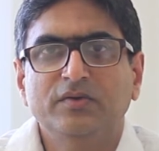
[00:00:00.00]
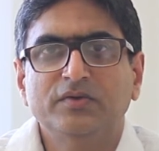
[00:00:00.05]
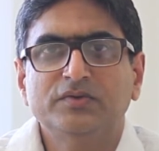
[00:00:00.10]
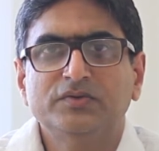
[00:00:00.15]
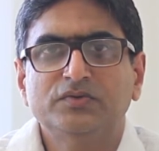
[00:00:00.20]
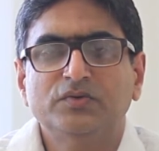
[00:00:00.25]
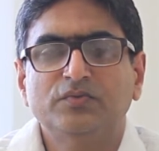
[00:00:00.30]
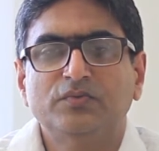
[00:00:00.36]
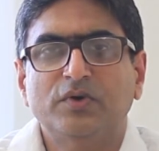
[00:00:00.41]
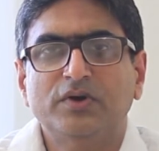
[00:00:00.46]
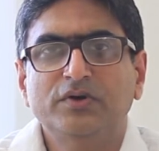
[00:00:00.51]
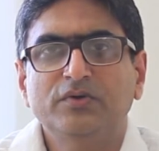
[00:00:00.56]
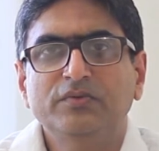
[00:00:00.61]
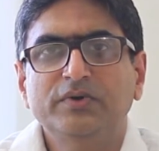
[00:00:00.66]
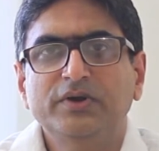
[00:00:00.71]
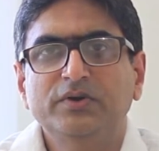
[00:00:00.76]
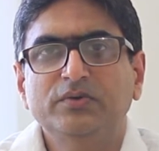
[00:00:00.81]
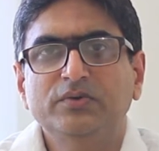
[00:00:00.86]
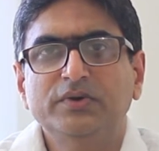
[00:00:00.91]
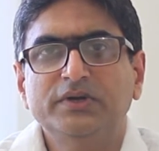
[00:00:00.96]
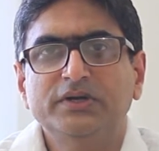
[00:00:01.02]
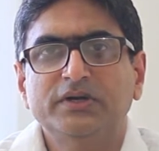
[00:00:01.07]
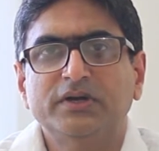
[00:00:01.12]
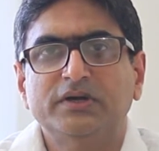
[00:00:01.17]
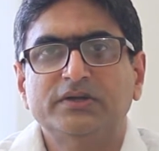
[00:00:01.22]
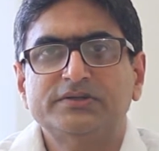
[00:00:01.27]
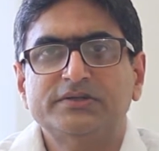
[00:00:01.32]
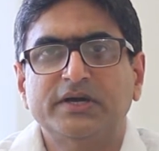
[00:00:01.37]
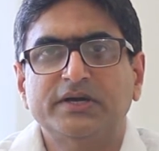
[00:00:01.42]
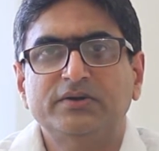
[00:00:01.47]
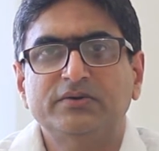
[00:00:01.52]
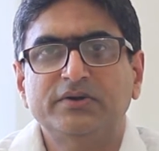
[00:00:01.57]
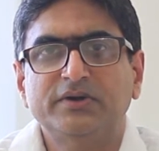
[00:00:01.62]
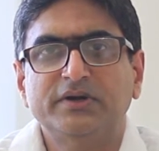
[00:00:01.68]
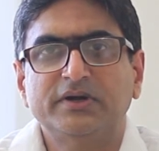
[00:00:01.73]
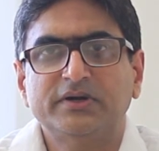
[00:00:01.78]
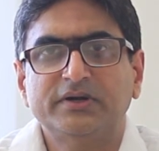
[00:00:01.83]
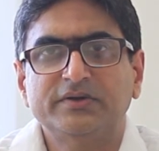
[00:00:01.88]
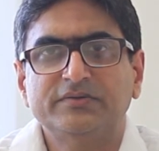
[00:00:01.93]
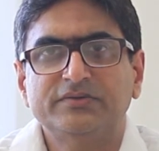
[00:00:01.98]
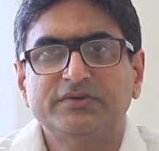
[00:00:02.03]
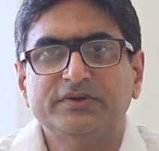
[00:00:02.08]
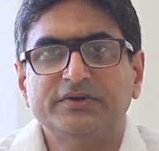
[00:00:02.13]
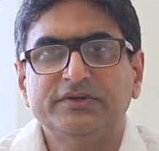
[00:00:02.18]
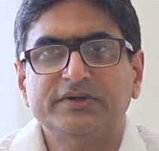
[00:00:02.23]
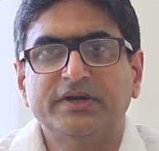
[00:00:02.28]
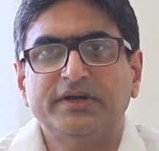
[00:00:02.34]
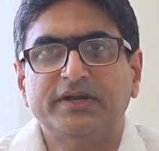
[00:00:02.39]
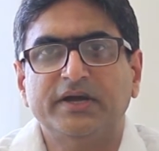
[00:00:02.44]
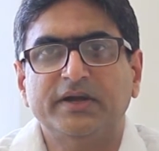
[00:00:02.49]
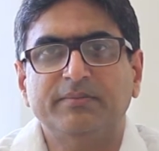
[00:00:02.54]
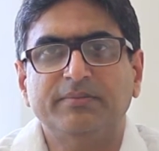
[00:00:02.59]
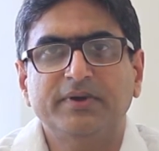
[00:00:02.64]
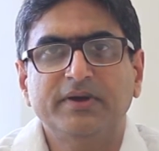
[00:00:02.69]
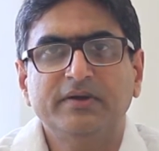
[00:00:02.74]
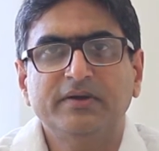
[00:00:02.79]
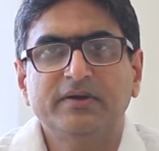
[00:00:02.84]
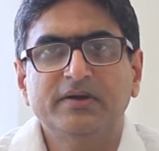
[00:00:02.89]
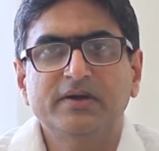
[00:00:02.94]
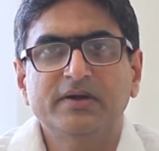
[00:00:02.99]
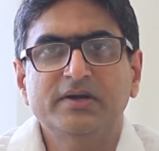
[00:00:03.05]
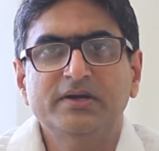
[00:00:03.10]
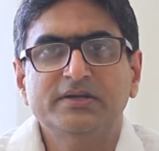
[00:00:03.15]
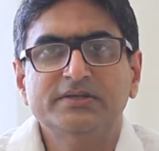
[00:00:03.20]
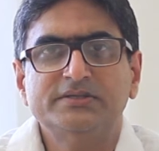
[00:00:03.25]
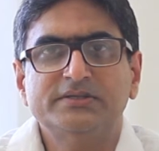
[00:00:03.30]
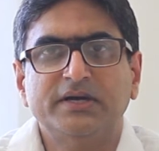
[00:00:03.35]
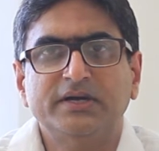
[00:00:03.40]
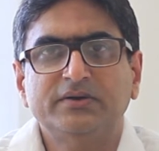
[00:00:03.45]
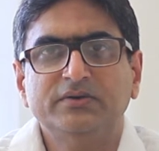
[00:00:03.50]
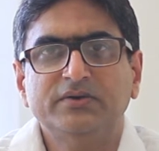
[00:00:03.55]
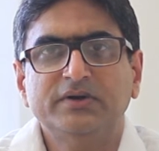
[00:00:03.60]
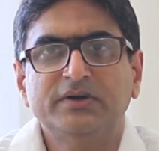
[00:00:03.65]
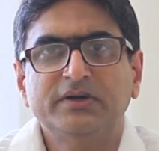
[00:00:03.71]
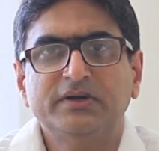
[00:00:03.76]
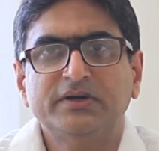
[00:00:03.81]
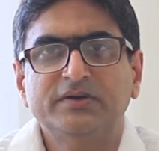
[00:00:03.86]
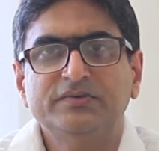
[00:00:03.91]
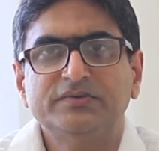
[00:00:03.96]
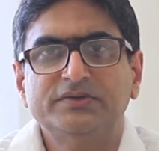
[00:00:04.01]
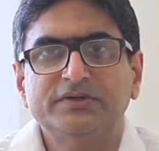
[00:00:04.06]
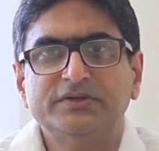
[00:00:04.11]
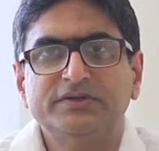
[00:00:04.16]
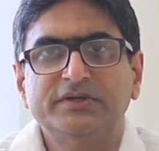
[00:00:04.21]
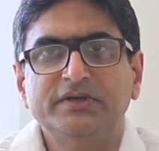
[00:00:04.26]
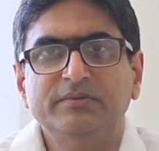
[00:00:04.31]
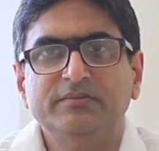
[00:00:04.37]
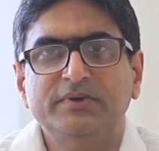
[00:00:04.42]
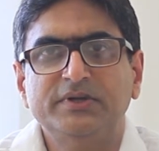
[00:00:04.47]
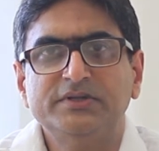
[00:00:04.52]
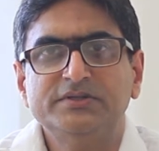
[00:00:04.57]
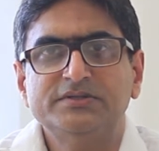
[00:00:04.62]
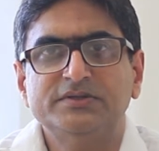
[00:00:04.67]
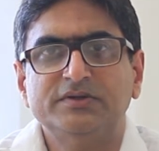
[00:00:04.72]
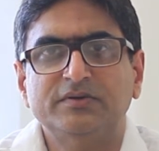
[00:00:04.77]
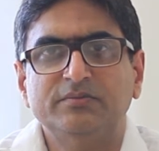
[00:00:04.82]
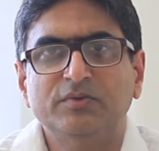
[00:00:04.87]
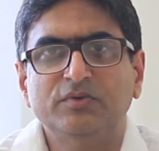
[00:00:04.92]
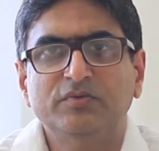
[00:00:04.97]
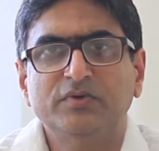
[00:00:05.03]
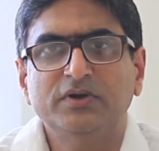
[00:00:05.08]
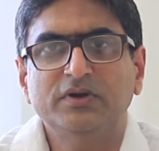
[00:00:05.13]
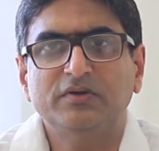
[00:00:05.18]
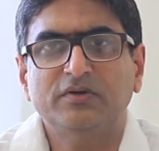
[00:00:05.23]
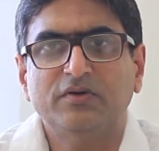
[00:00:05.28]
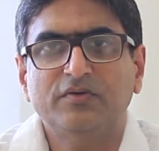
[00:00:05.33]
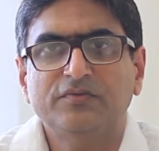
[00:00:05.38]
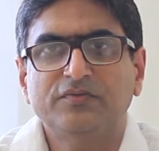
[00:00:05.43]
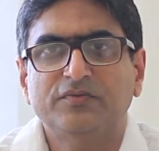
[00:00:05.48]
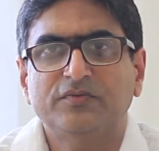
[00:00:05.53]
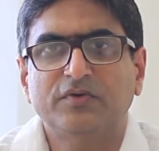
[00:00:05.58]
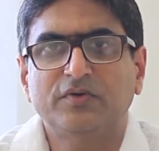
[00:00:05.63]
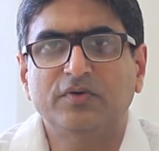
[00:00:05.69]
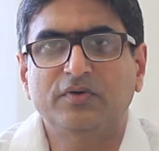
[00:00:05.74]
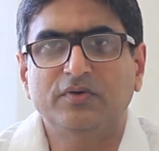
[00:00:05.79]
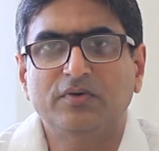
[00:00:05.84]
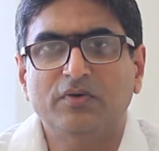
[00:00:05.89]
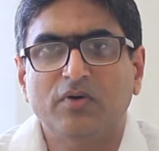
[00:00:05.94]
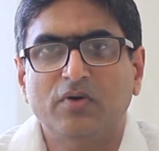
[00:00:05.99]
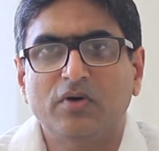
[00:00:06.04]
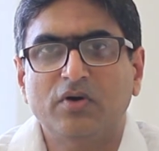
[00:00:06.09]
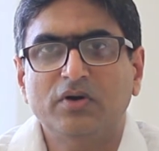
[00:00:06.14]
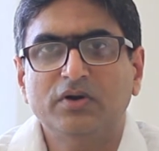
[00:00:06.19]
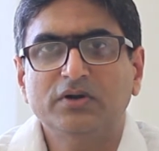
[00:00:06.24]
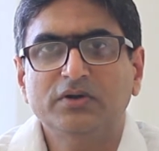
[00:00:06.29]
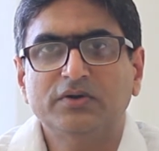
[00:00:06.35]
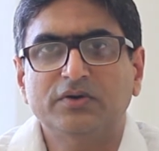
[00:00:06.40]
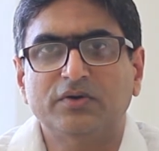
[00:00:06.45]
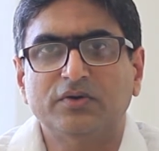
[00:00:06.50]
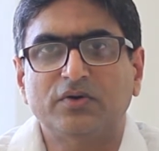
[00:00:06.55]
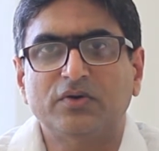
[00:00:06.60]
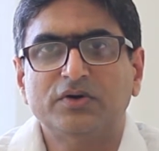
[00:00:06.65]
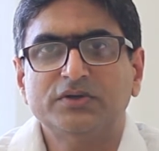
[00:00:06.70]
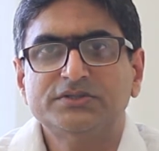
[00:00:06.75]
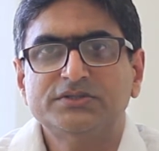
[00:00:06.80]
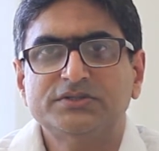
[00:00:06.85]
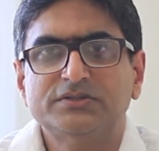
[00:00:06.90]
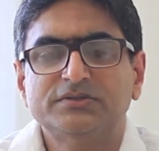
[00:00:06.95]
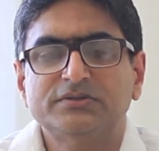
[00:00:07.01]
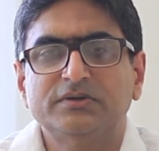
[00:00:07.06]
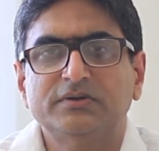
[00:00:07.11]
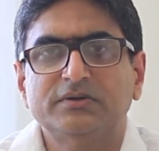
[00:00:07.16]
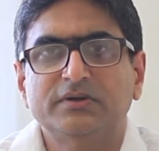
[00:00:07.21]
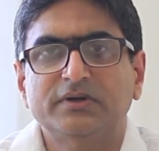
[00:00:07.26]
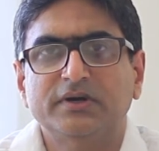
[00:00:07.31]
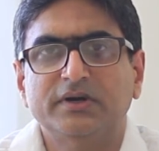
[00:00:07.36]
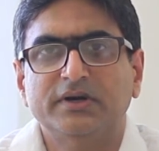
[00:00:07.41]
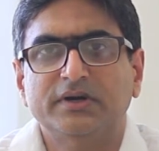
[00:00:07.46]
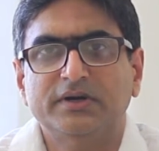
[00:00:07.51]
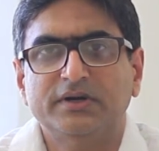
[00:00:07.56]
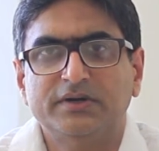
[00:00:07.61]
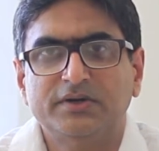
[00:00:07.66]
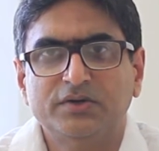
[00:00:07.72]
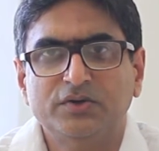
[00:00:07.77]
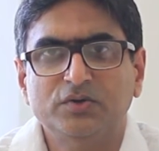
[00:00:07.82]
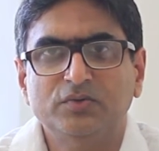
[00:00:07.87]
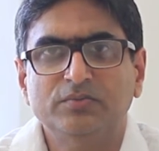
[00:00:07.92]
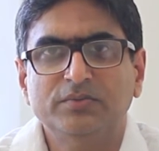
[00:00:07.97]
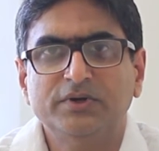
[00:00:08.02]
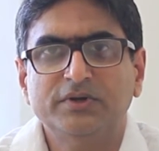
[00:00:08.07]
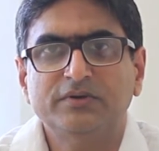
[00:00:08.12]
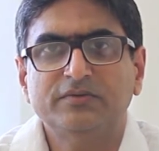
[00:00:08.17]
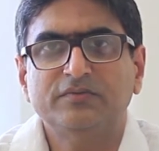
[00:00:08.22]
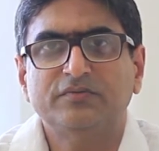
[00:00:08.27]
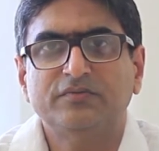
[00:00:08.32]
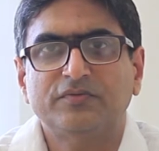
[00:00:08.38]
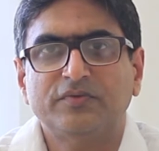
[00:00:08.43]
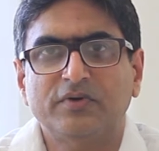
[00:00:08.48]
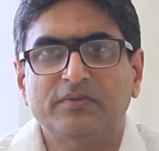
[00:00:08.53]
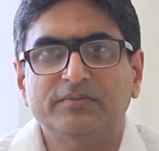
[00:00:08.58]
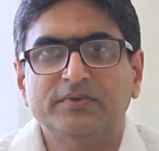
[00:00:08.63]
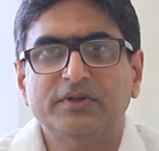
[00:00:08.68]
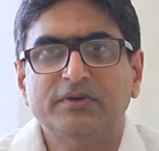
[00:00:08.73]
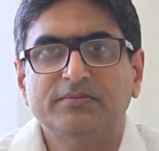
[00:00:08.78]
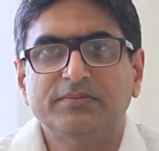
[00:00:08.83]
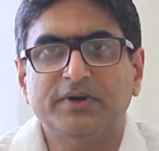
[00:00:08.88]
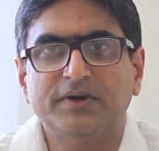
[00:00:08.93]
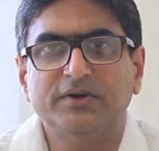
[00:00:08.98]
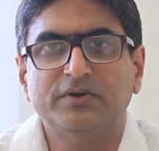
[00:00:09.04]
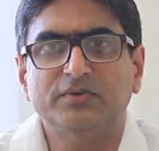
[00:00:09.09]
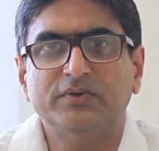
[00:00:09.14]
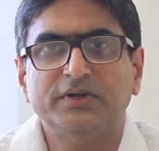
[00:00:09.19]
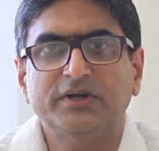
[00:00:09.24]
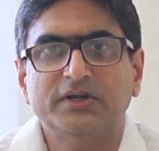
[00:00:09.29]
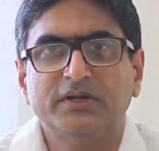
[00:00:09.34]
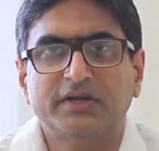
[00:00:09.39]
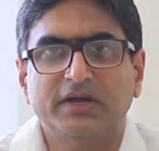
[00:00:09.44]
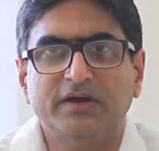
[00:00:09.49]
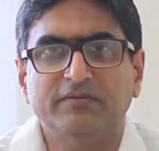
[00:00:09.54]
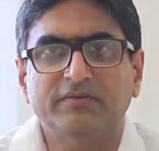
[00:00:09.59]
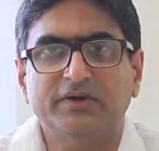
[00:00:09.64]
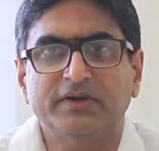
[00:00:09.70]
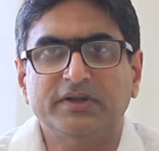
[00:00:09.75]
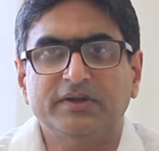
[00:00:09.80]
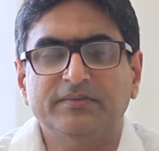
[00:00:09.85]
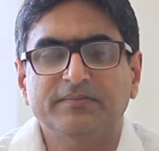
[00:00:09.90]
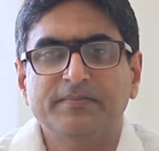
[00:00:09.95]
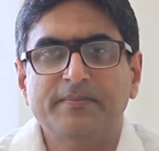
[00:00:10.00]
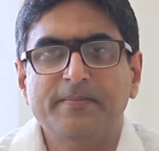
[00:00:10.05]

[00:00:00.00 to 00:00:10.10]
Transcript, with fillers: So what do we do in uh, cytoreductive surgery and HIPEC? Cytoreductive surgery means removal of all gross tumor from the peritoneal cavity